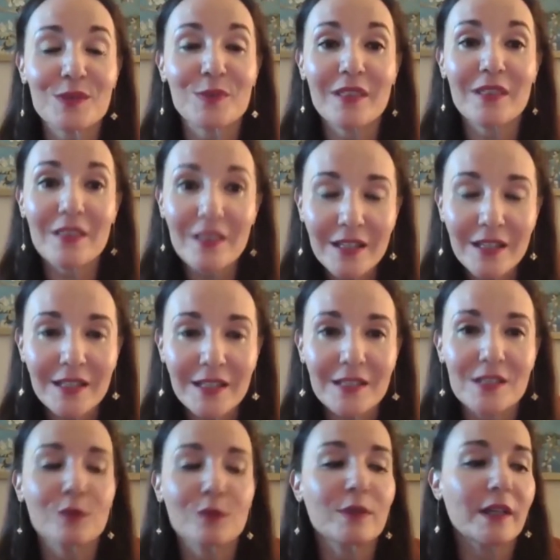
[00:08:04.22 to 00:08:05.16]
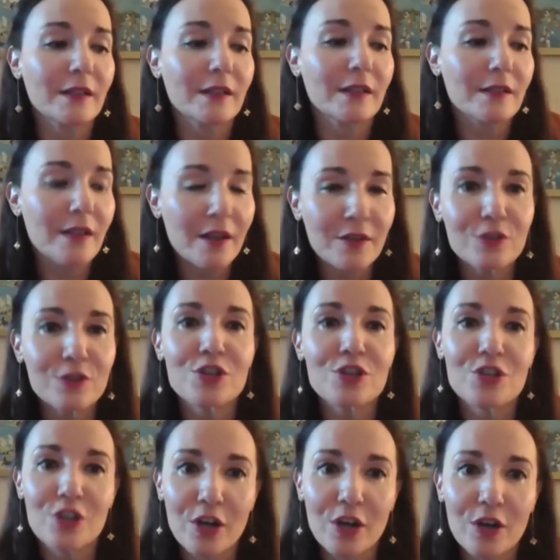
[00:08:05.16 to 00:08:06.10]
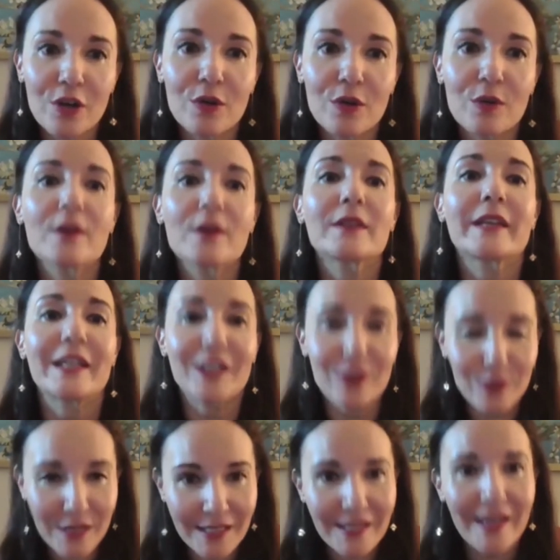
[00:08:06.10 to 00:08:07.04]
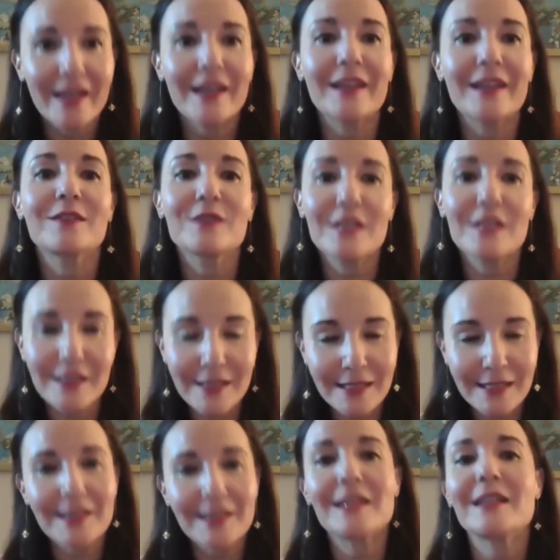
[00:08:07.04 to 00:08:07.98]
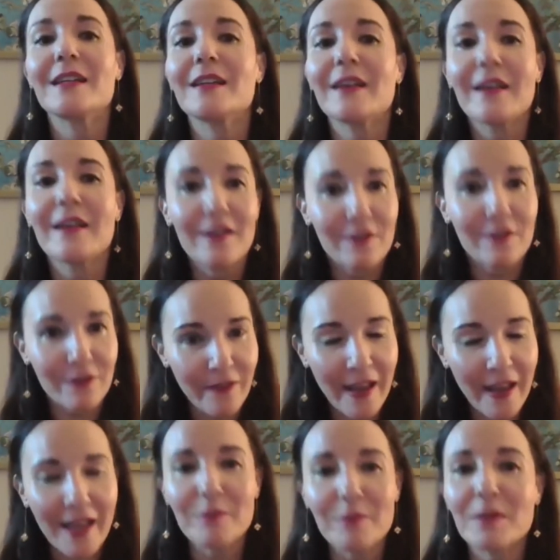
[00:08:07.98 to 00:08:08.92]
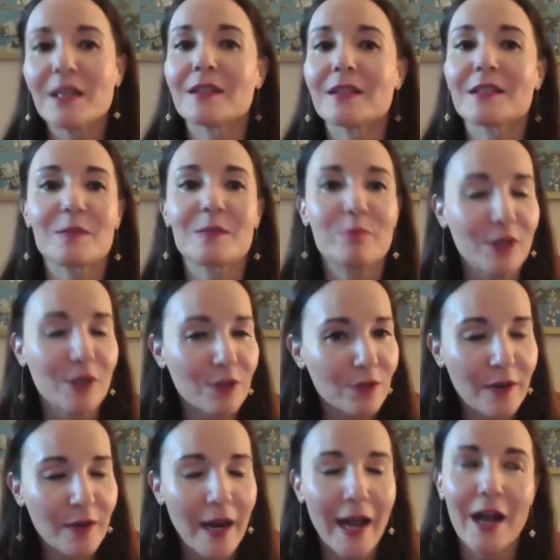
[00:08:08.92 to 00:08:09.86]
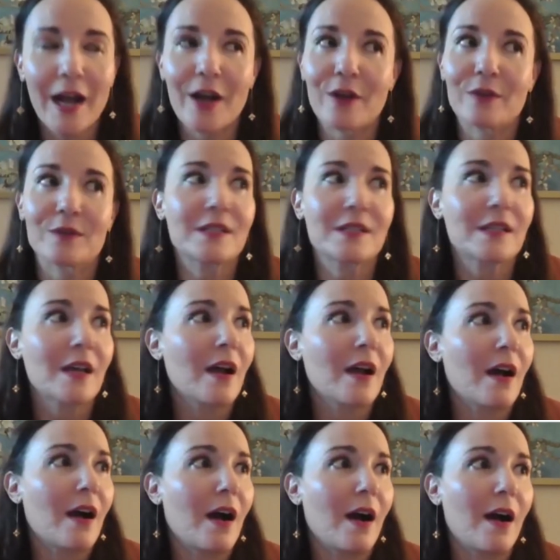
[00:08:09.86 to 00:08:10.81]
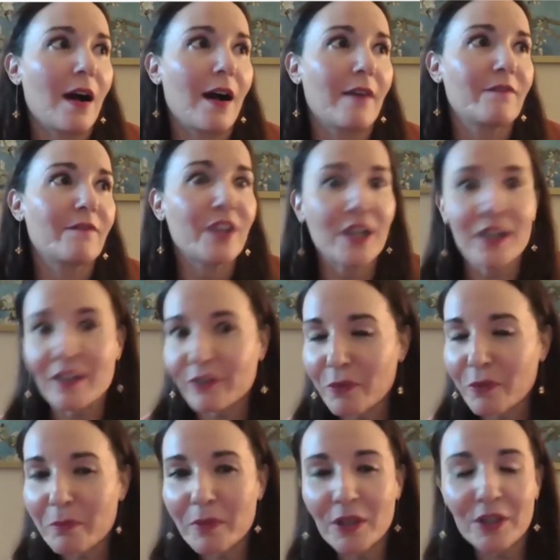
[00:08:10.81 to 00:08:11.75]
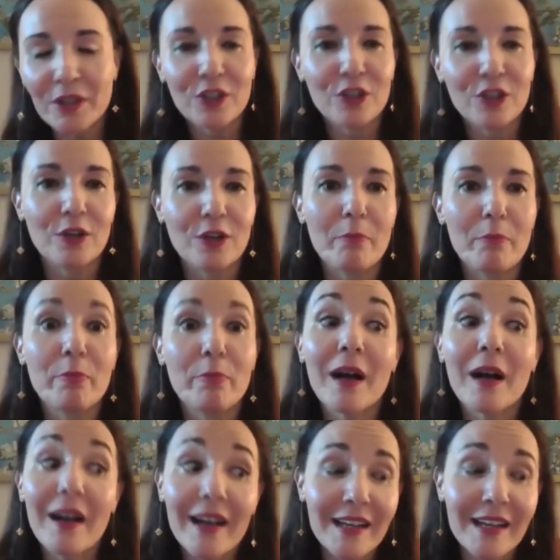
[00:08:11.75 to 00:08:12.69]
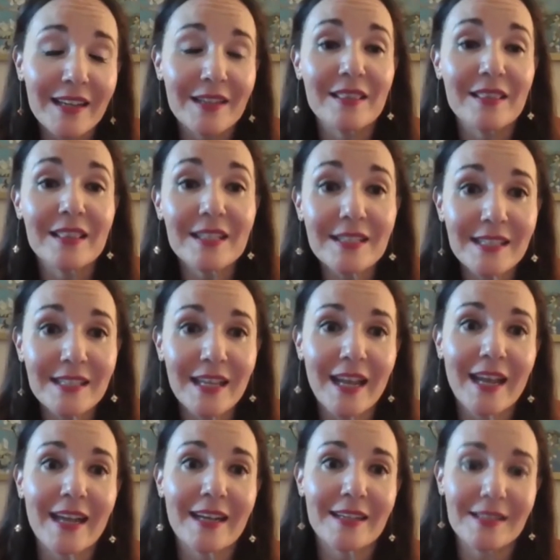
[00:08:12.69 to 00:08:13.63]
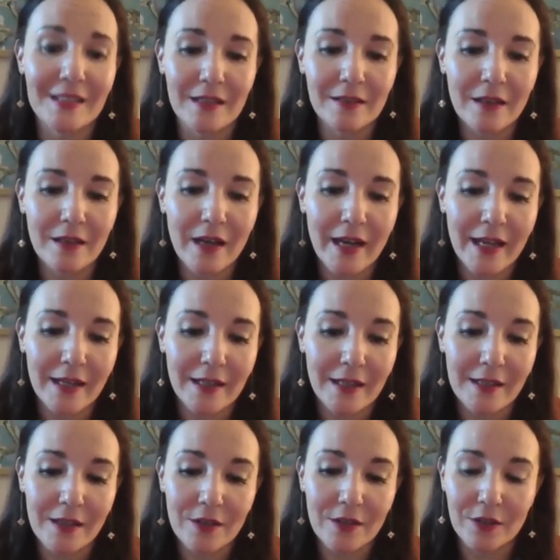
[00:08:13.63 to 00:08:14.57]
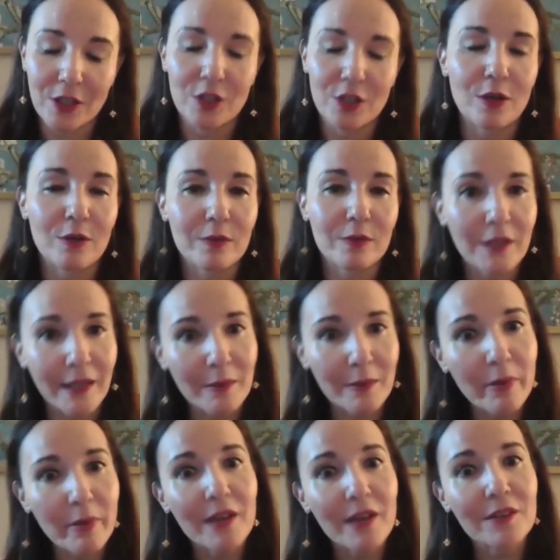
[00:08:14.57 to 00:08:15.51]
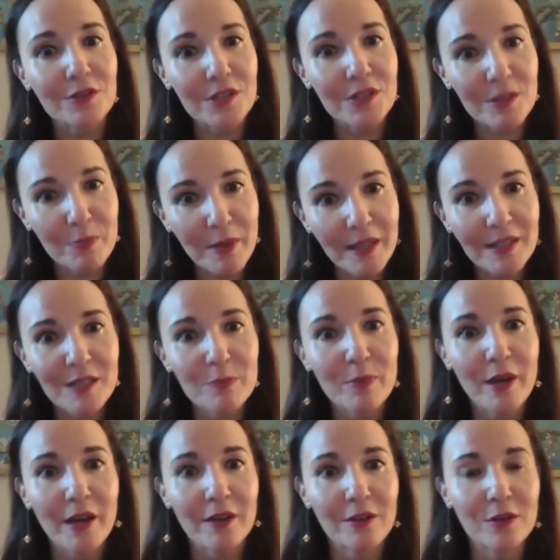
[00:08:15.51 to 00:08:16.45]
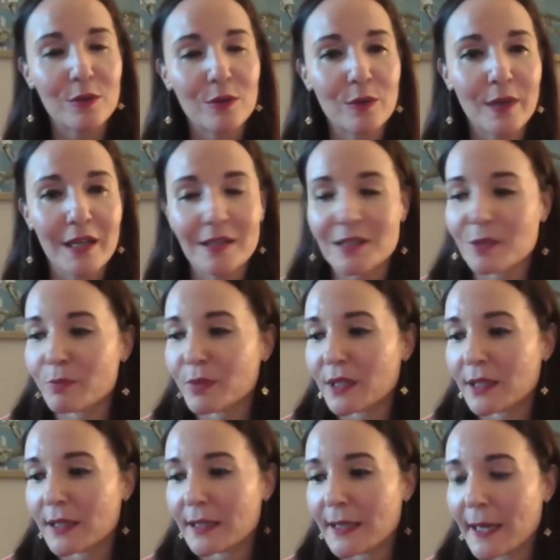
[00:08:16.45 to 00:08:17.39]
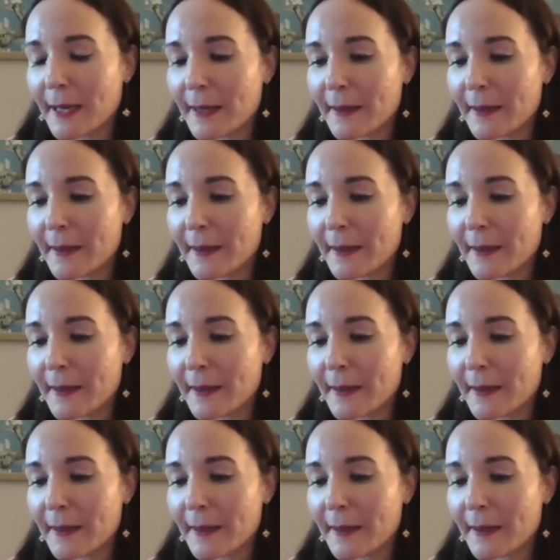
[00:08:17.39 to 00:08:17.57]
with this. So like another show, like you said, DC, famous, been around, very familiar. But in this case, unlike another, like Beth or Space Beth, who has been,